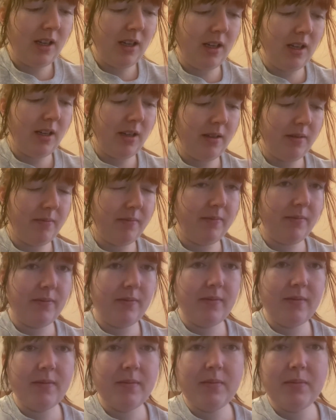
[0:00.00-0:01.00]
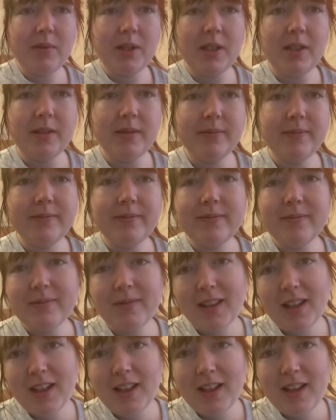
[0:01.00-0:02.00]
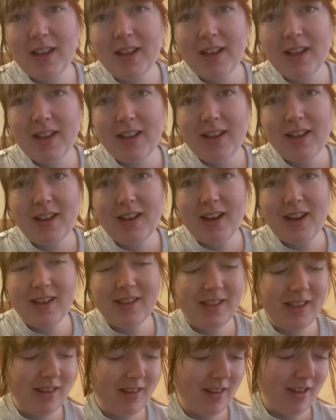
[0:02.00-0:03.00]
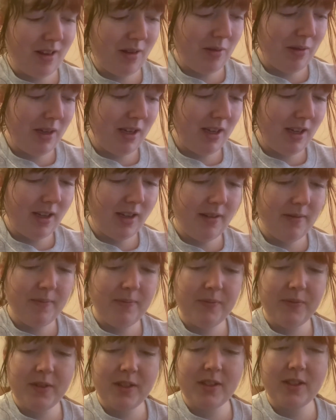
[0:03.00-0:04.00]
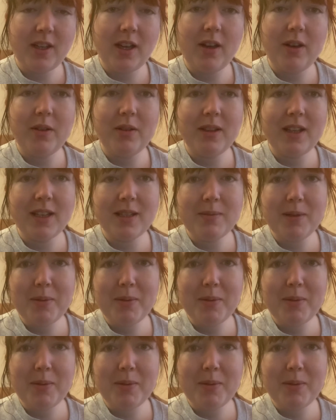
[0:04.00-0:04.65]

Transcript: Um, but I did this week, so that's my